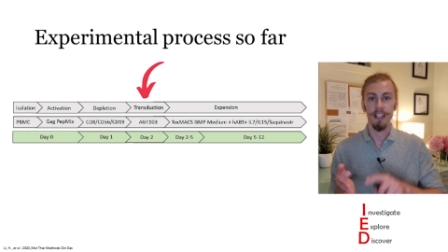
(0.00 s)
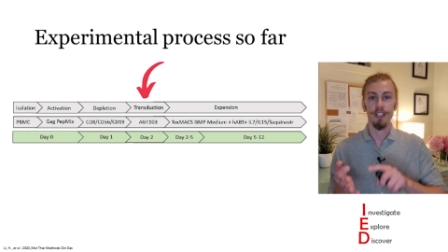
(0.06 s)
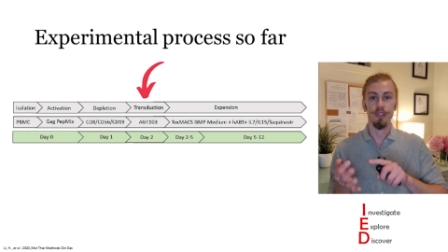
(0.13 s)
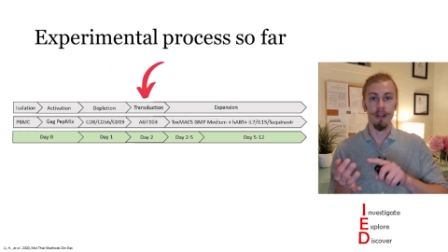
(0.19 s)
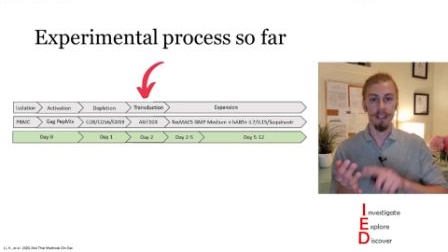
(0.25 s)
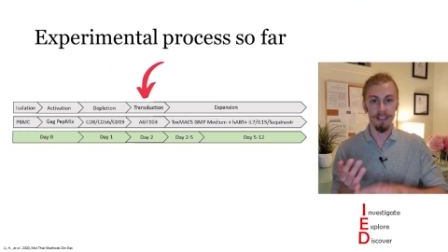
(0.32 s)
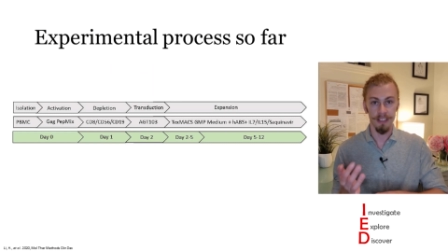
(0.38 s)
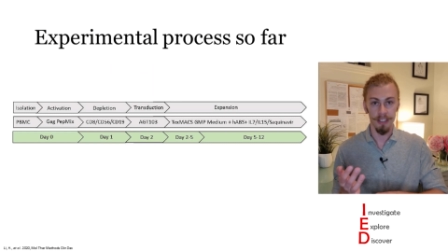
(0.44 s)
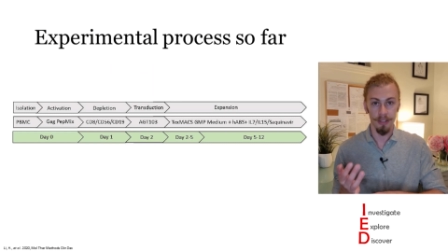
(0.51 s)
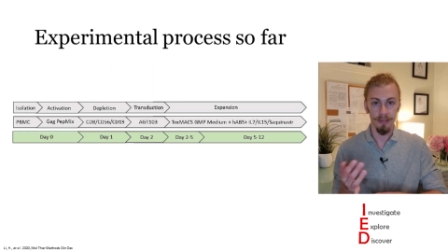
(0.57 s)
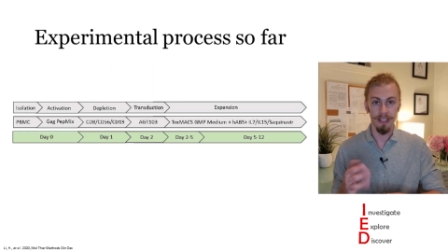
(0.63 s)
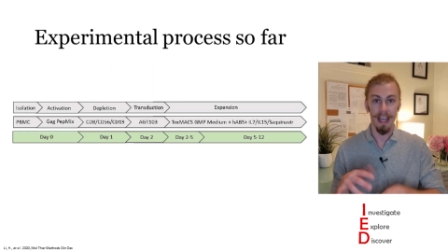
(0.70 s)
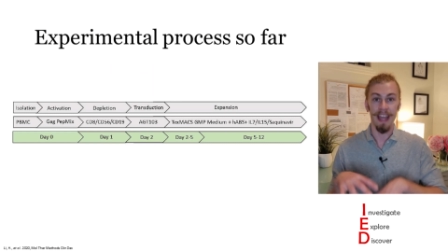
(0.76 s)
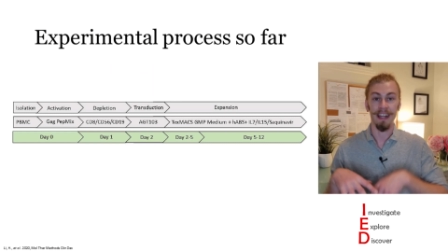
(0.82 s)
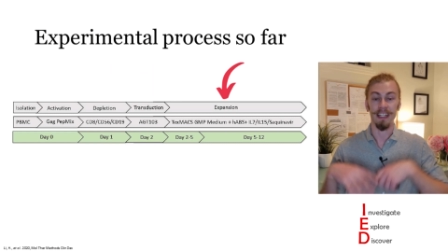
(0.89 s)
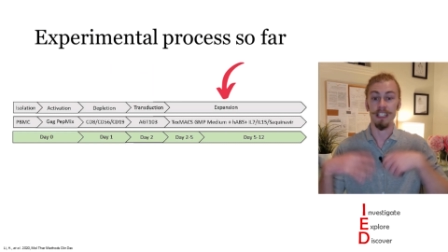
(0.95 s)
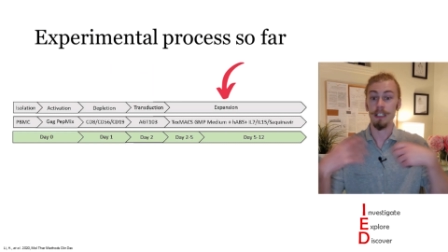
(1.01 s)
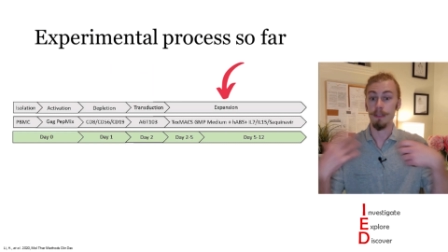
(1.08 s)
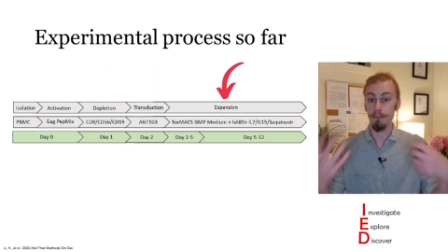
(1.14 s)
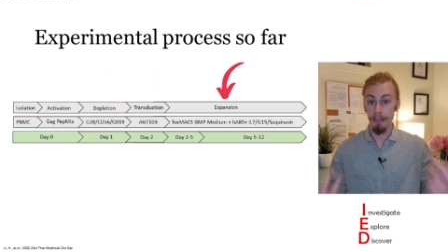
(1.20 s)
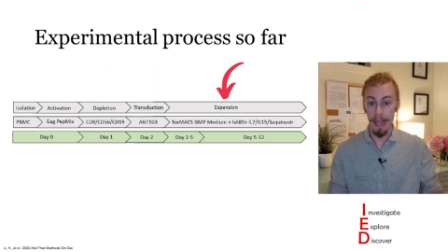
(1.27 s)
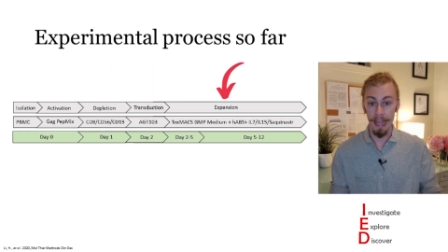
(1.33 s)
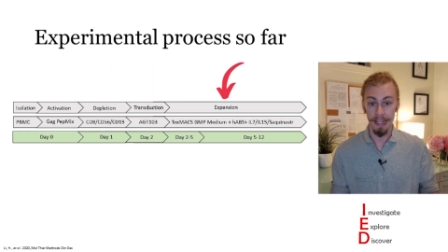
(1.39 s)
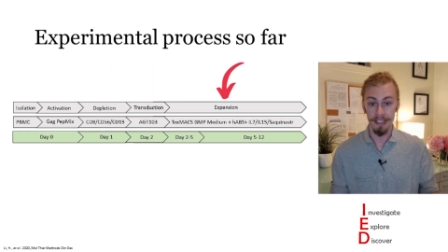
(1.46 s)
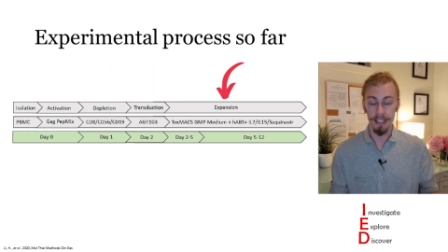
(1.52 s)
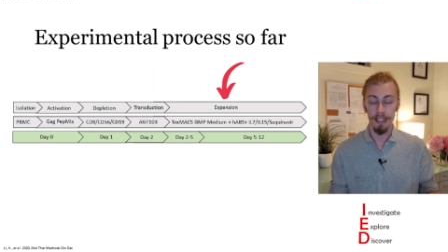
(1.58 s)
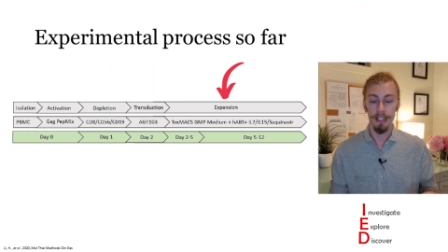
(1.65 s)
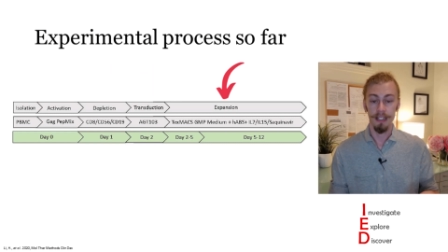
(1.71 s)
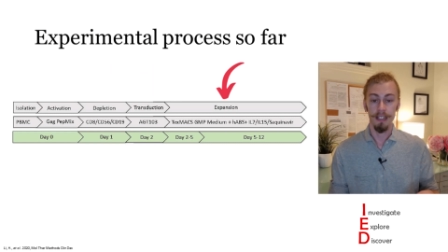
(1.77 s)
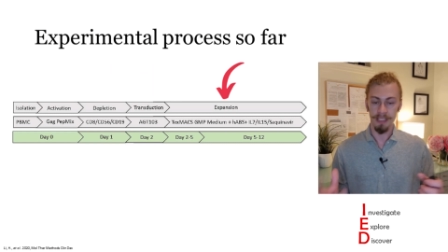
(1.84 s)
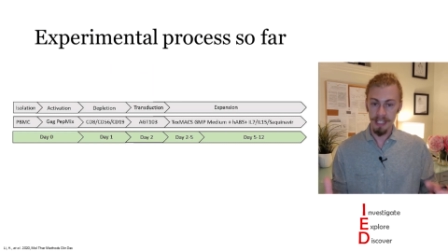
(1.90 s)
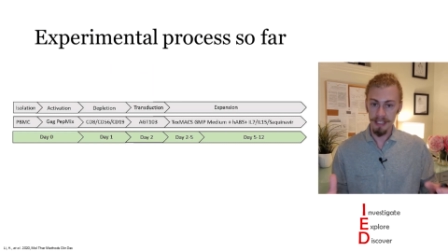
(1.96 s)
transduce, and expand
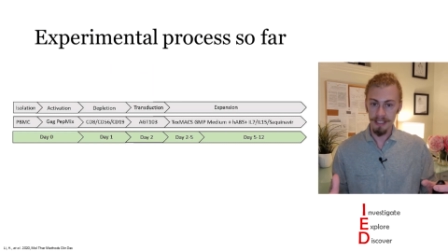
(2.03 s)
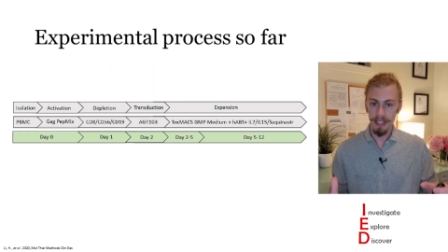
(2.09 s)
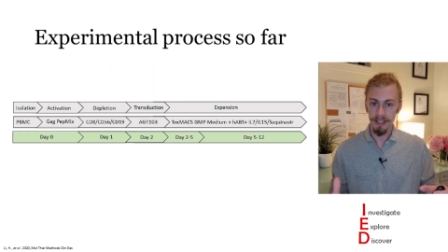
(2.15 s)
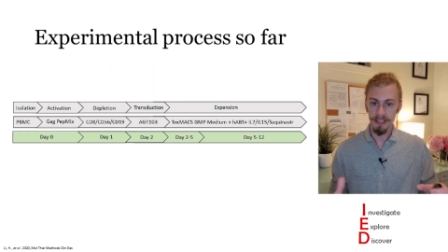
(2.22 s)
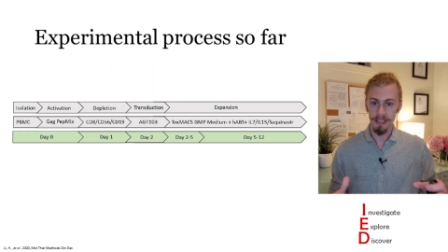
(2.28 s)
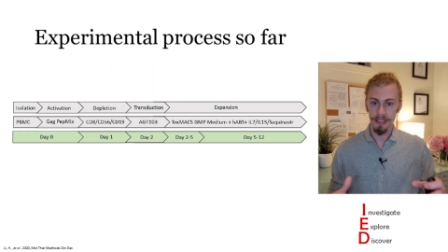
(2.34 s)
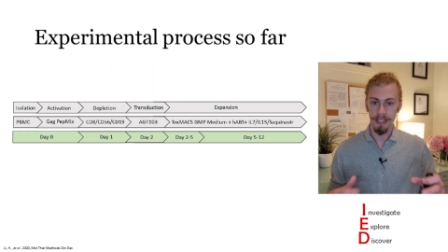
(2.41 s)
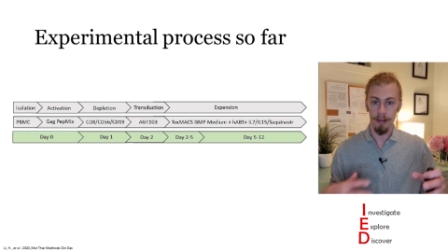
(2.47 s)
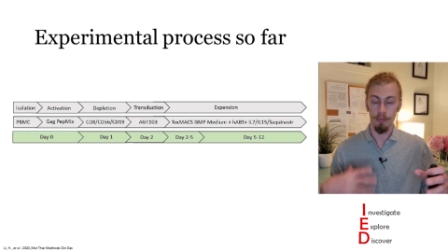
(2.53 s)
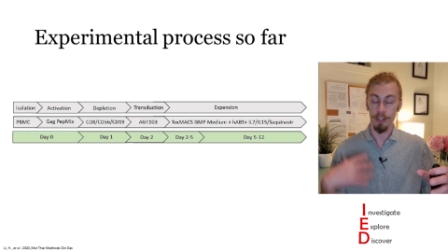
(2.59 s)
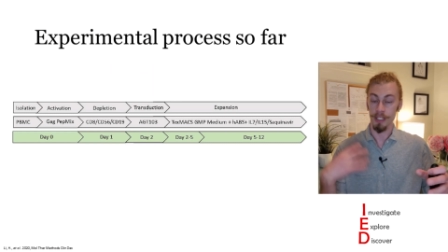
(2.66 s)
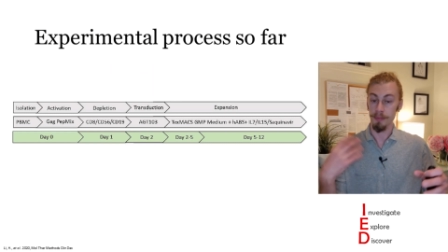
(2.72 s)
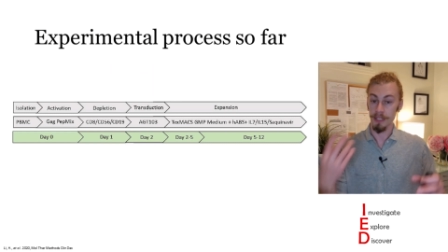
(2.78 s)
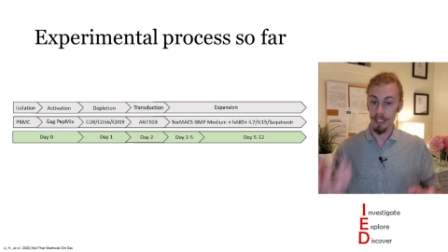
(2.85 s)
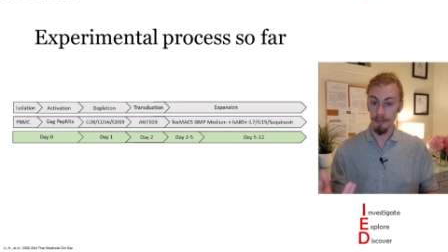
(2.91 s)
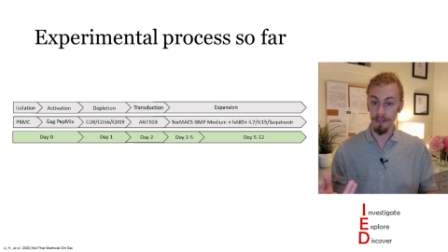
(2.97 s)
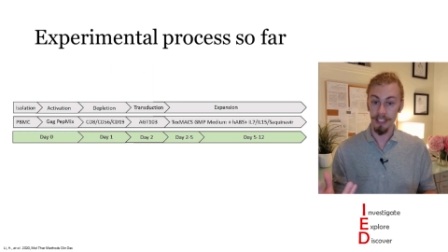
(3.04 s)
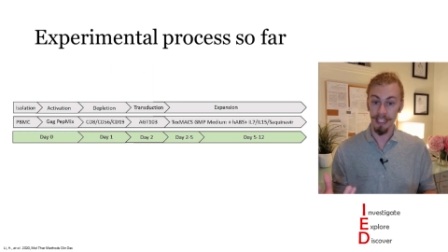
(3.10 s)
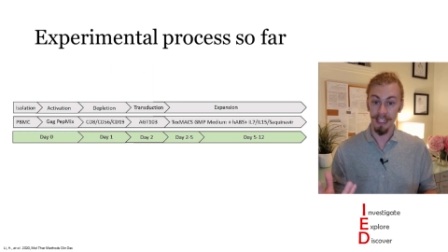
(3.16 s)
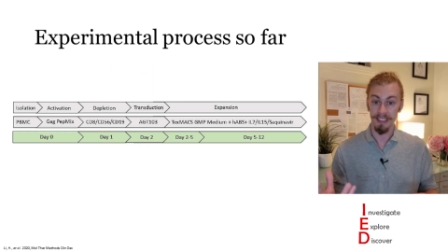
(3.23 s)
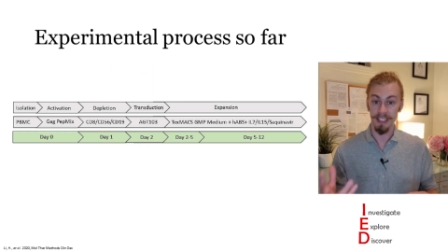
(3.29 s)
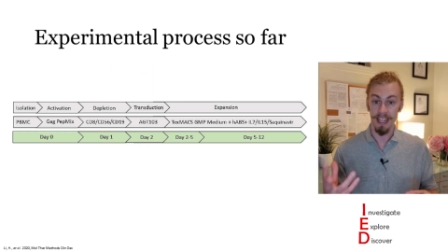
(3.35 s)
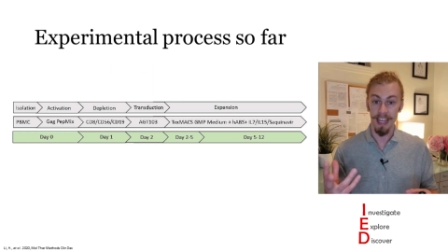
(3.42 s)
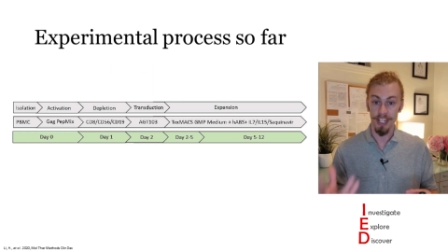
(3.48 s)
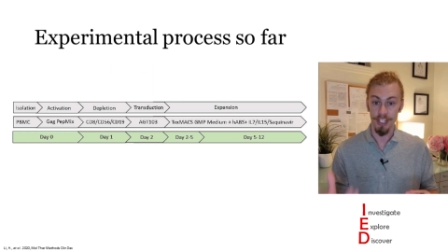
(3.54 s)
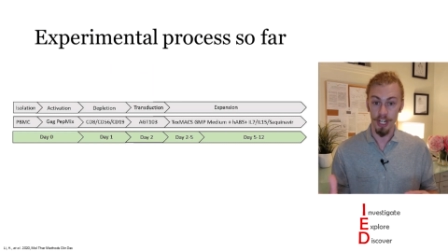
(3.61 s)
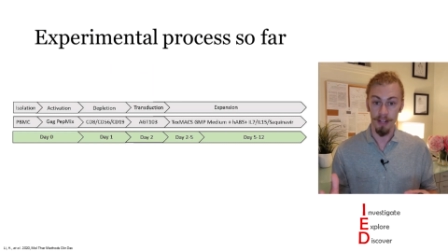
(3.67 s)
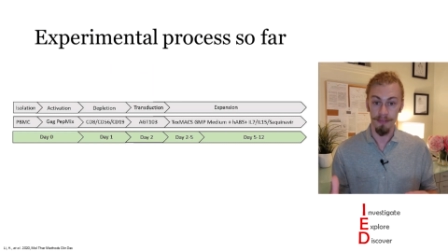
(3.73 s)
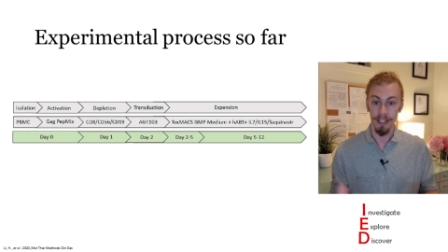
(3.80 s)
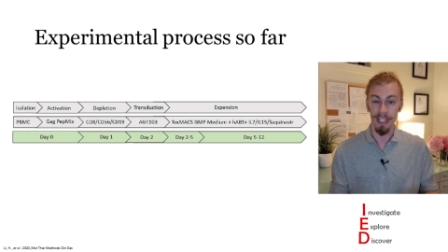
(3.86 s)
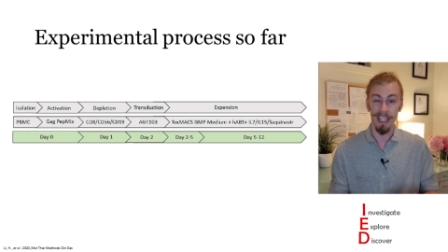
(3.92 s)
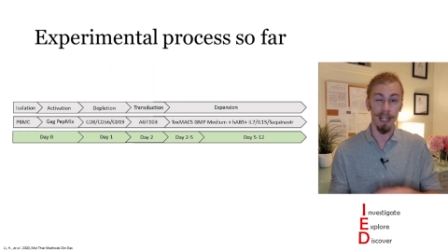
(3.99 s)
T cells that were specific against
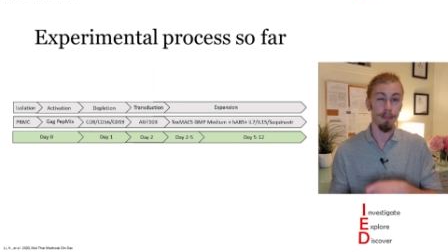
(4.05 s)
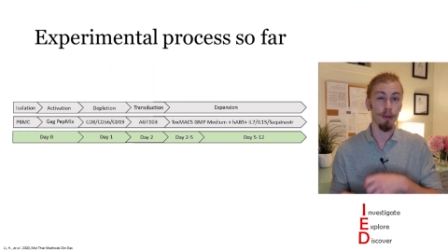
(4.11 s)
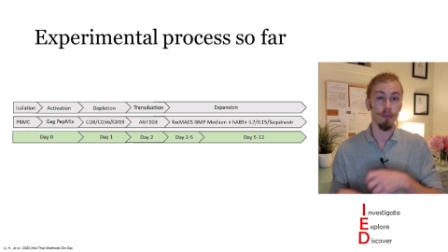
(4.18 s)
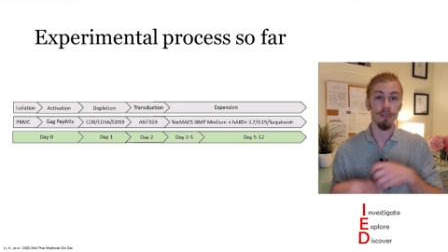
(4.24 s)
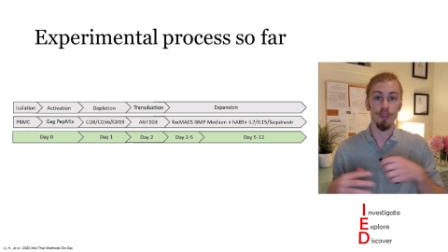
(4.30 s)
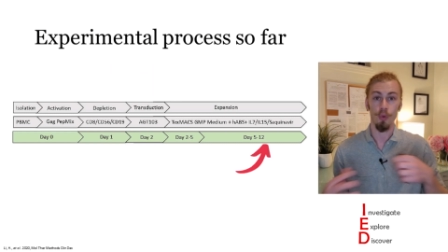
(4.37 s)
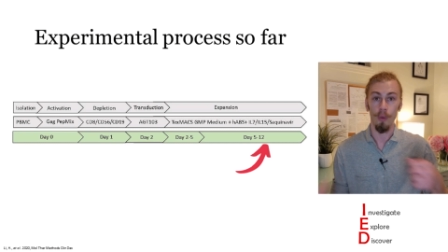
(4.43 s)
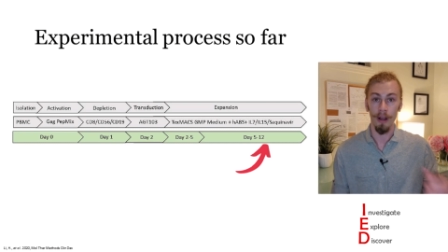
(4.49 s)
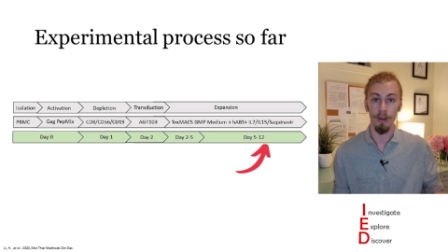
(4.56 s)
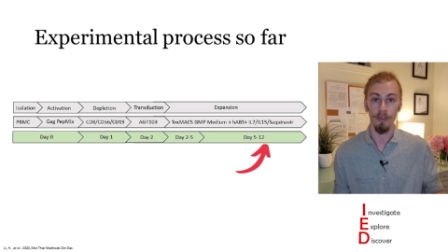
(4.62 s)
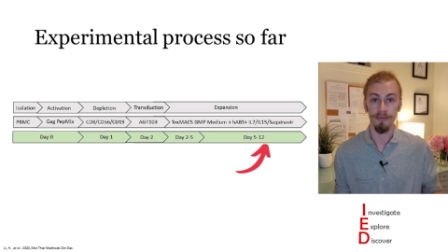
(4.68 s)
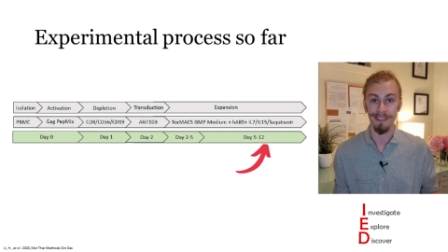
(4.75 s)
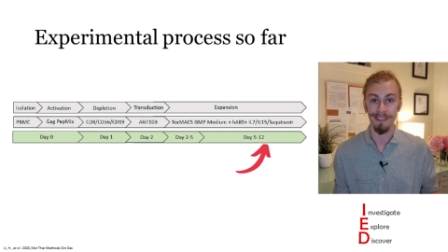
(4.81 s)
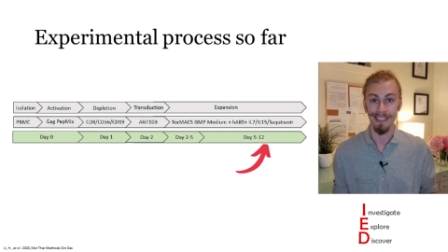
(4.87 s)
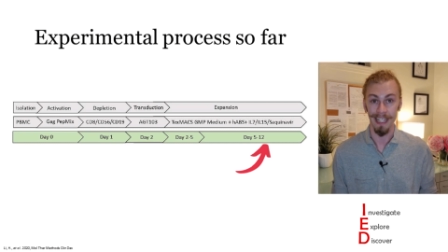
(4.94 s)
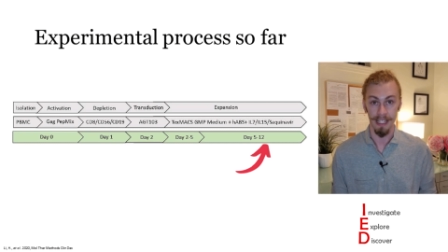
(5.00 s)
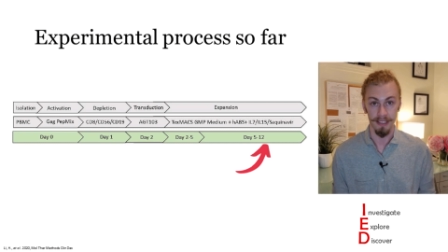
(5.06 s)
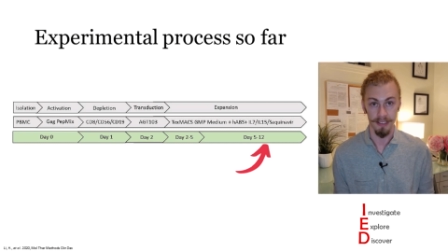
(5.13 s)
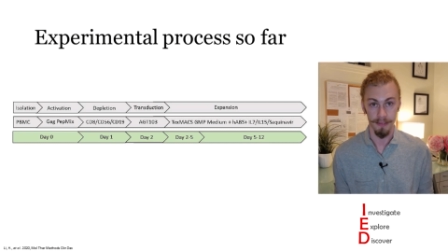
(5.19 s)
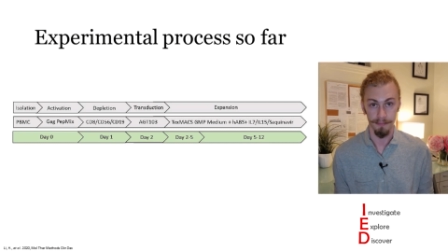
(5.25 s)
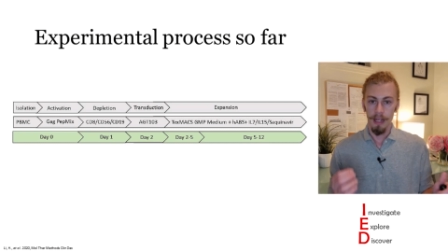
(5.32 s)
HIV in about 12 days.